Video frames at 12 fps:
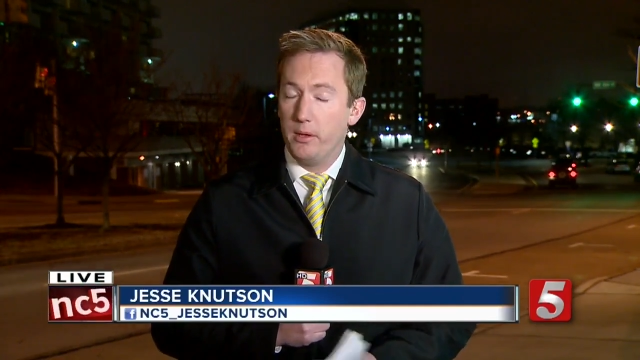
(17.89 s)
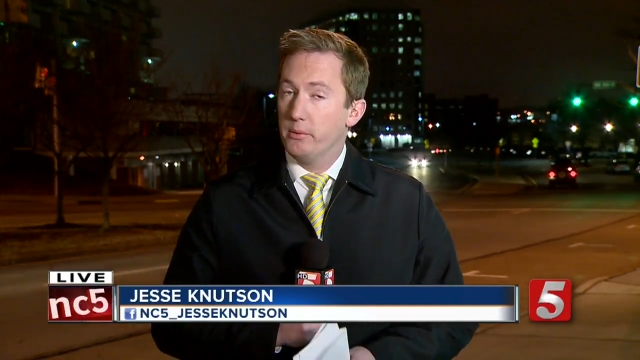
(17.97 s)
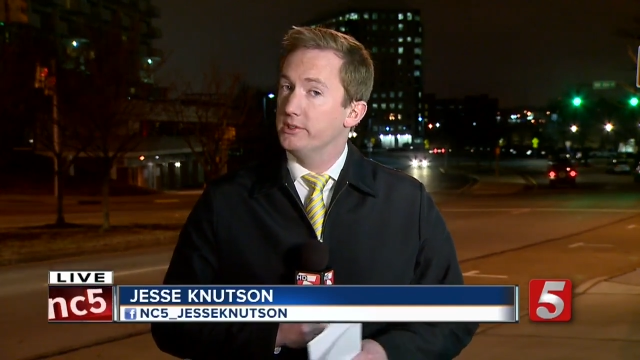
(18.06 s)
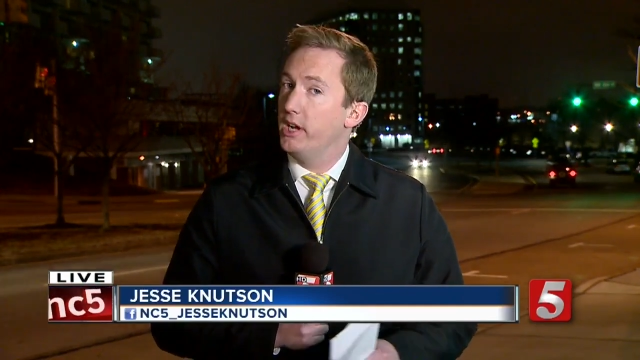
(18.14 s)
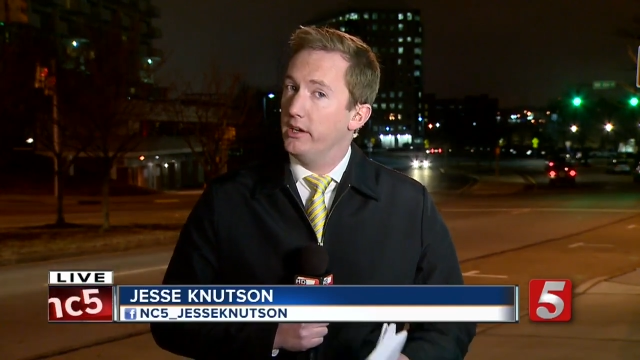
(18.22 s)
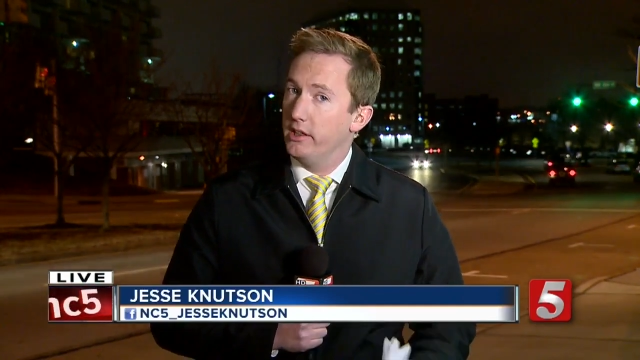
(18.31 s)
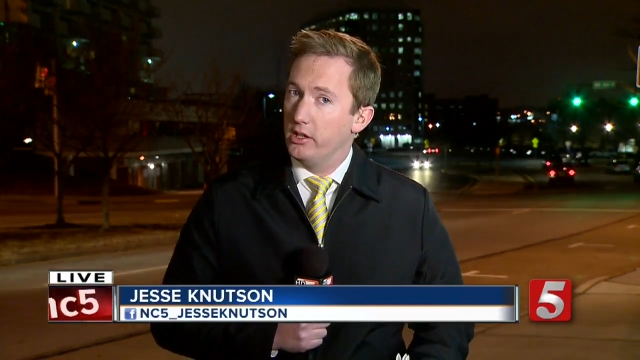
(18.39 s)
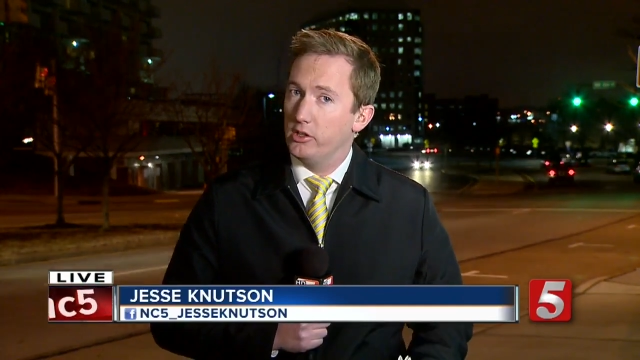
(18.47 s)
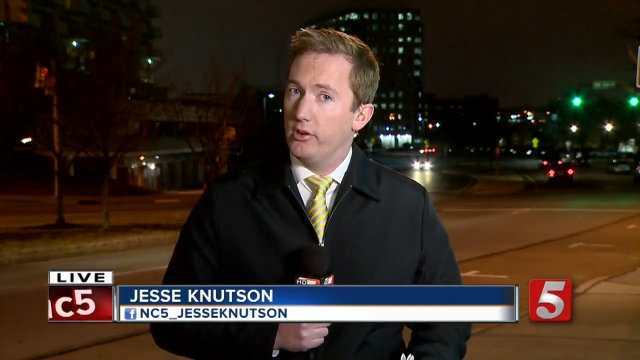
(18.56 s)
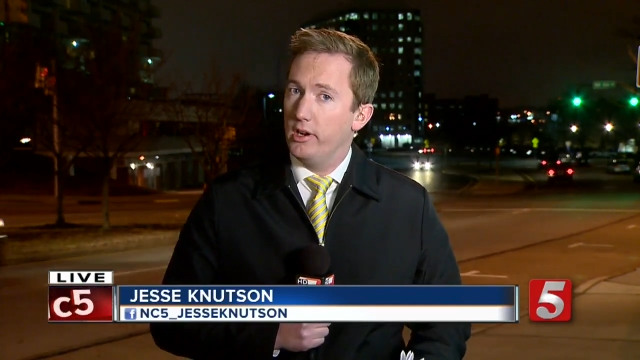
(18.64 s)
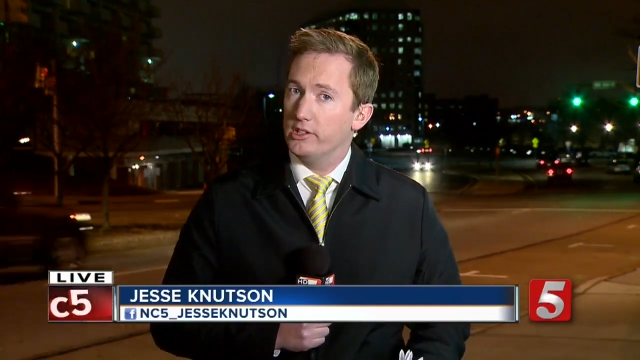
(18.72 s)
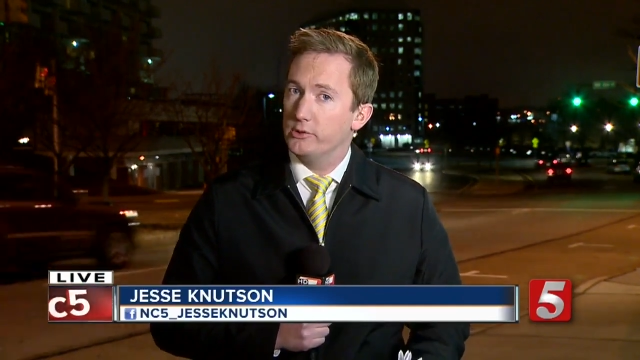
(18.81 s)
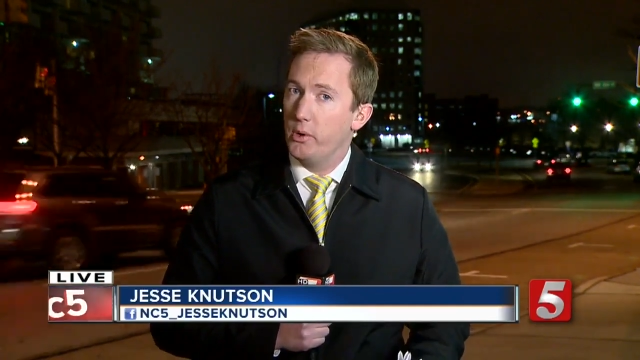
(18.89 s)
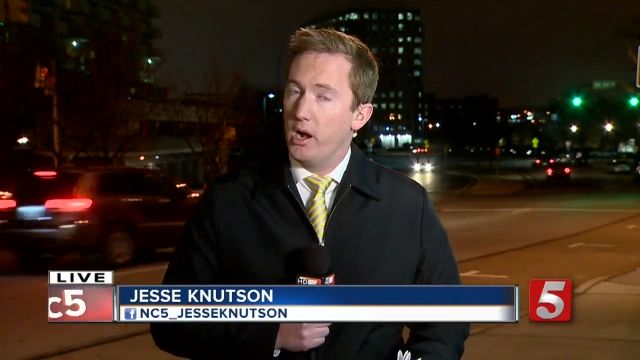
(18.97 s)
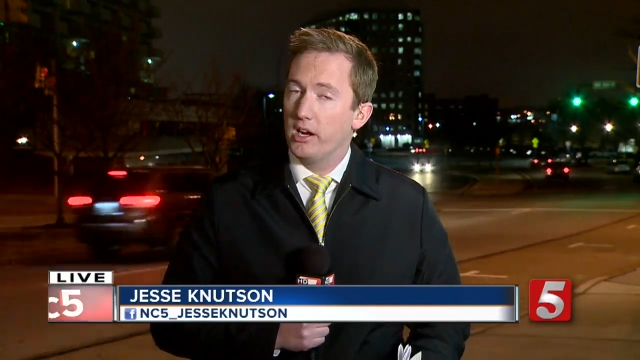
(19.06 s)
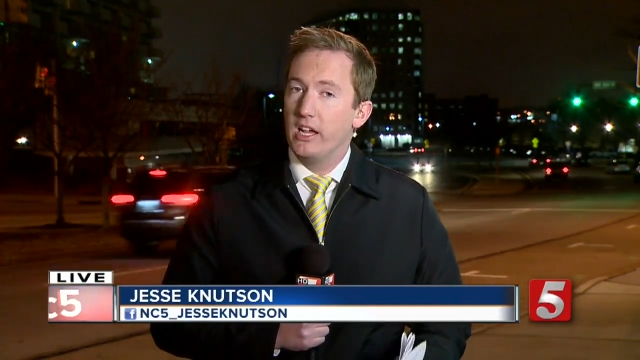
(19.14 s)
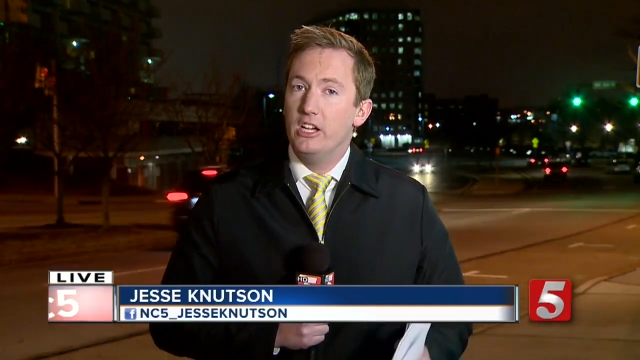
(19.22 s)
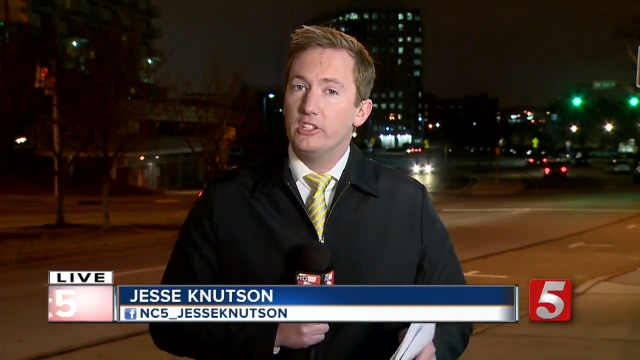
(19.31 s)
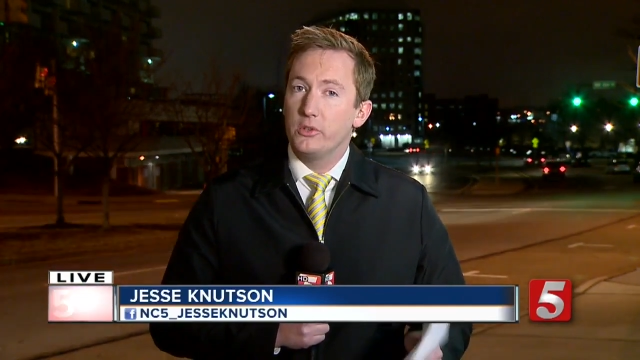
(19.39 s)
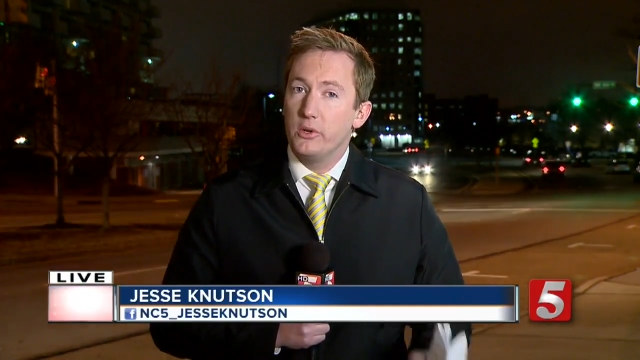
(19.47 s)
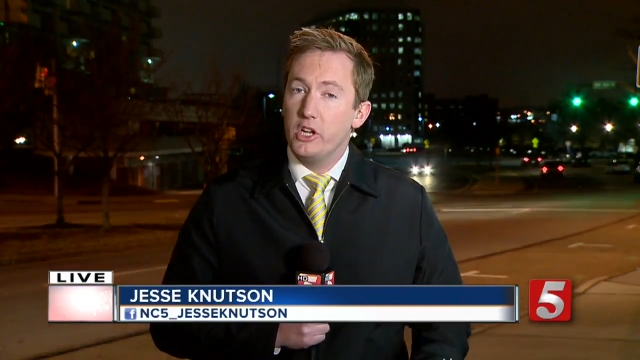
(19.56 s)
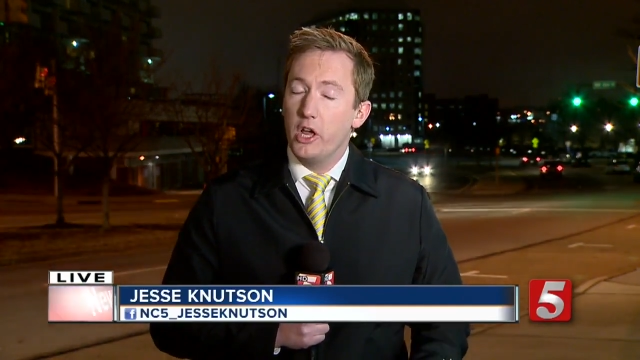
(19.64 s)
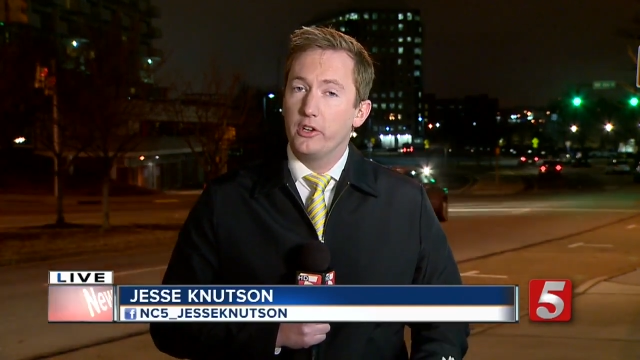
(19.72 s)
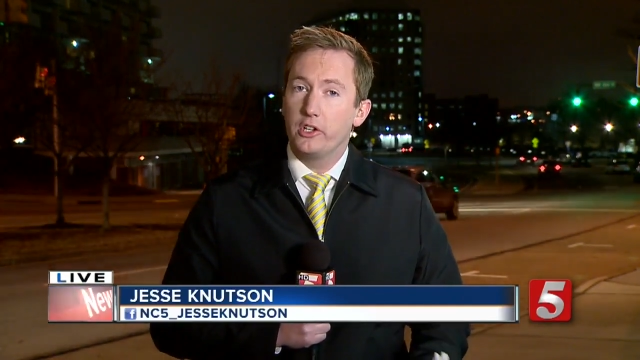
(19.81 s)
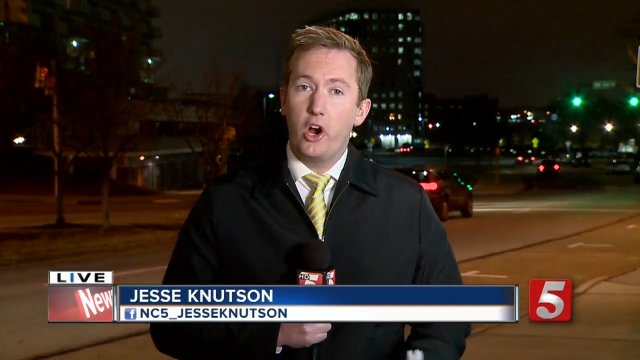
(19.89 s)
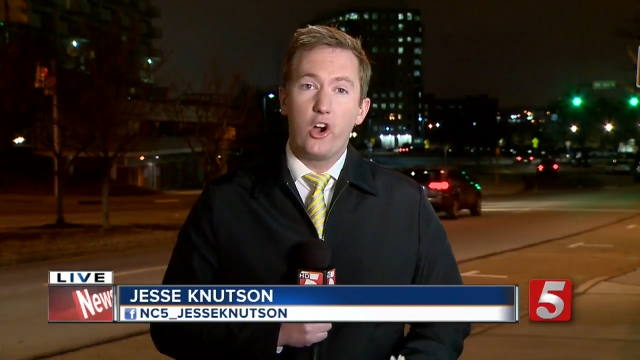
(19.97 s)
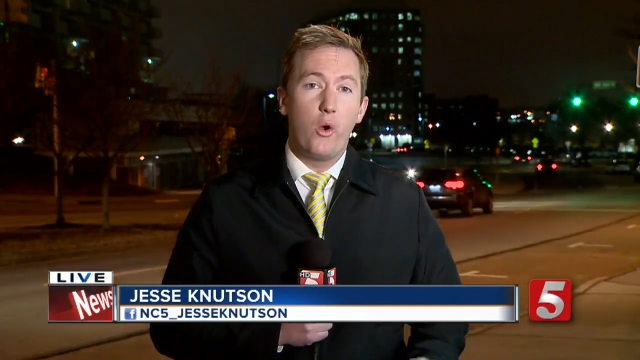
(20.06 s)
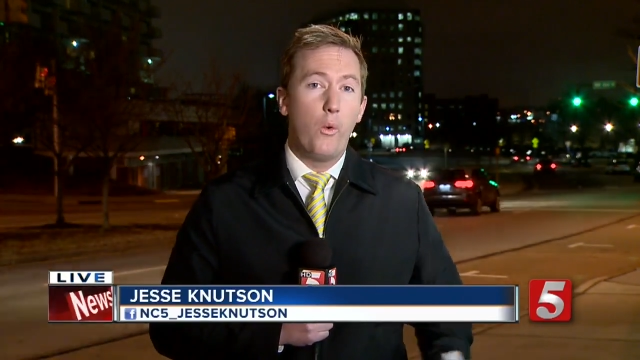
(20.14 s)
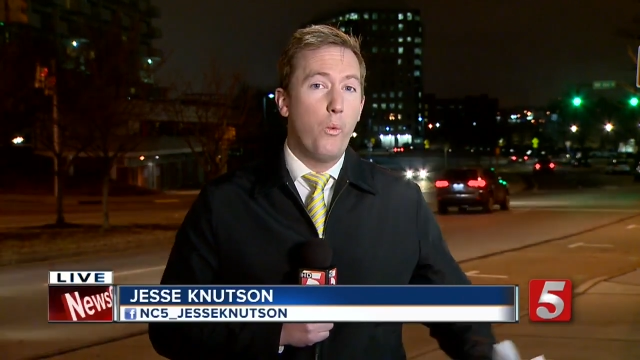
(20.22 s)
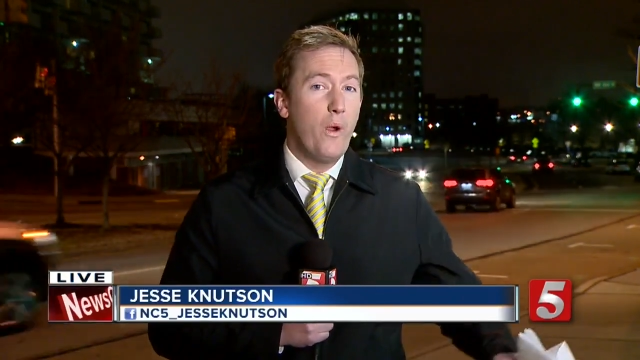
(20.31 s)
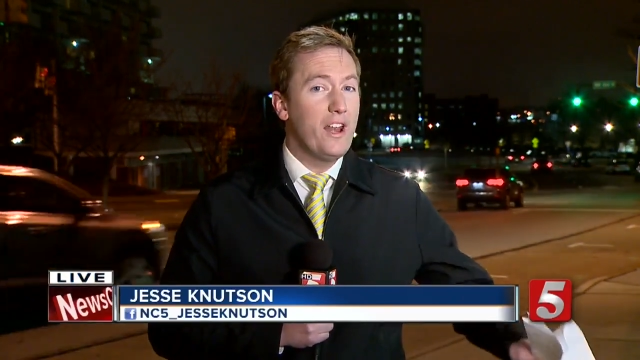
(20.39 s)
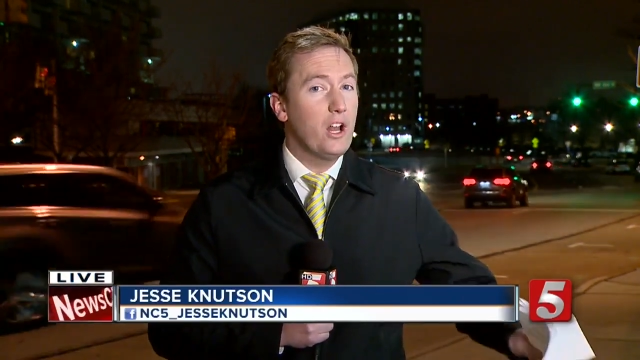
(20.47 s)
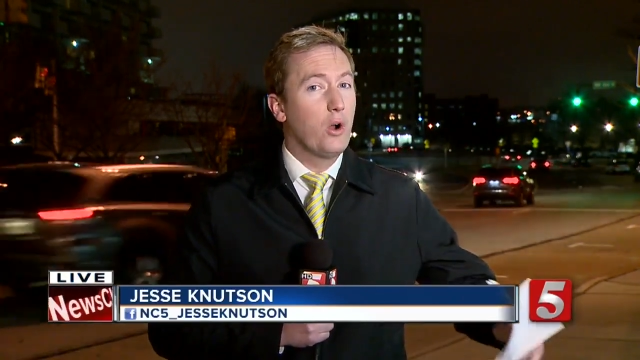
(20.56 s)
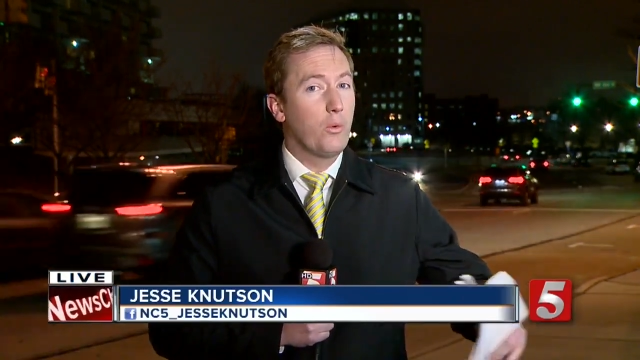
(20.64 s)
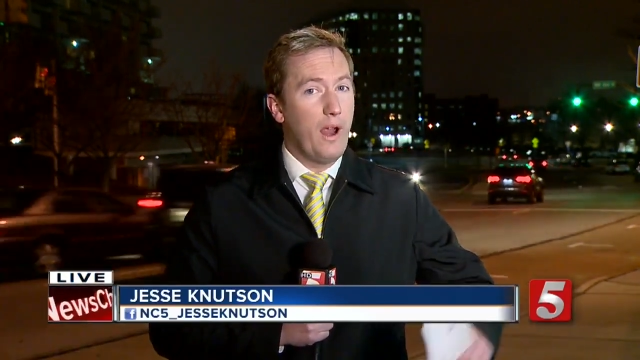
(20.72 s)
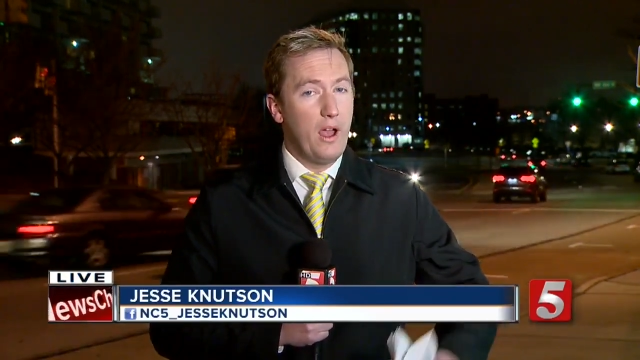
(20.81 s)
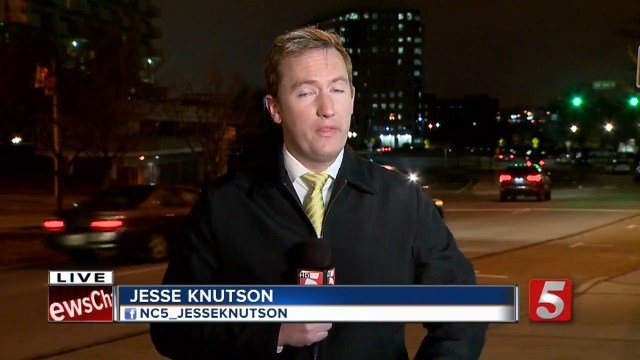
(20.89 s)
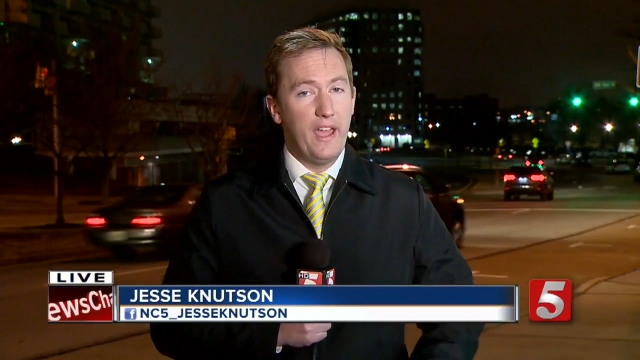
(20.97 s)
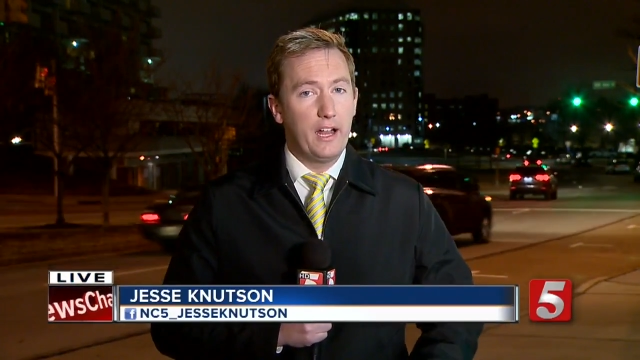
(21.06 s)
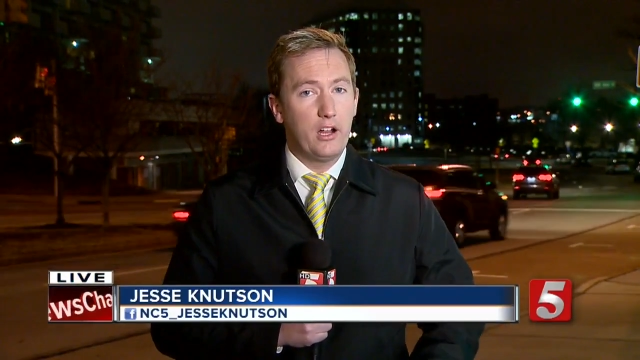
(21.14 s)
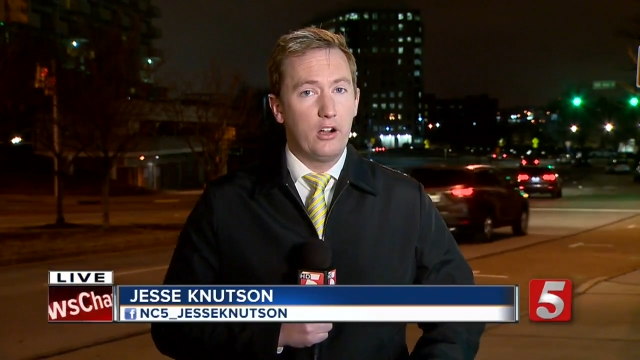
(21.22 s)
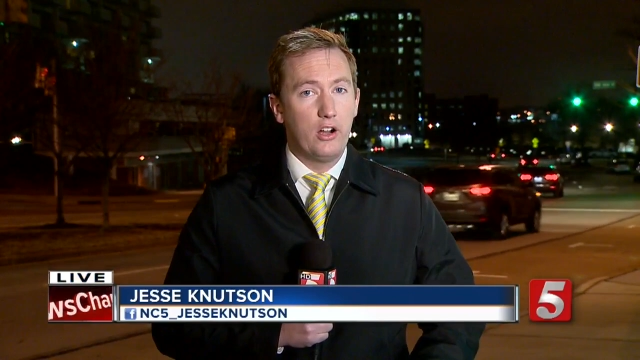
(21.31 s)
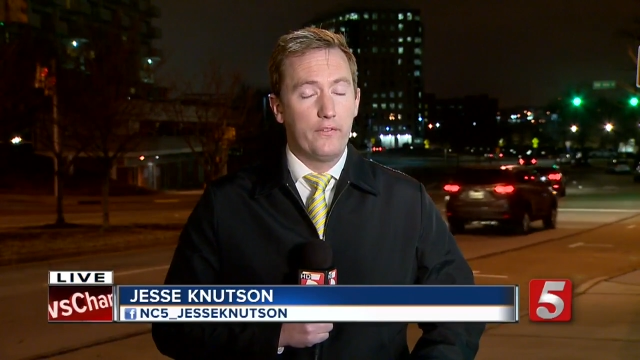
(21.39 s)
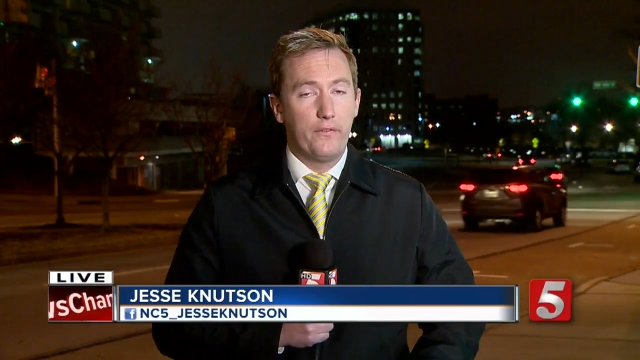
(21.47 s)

He was not in the crosswalk, so another car went around that car,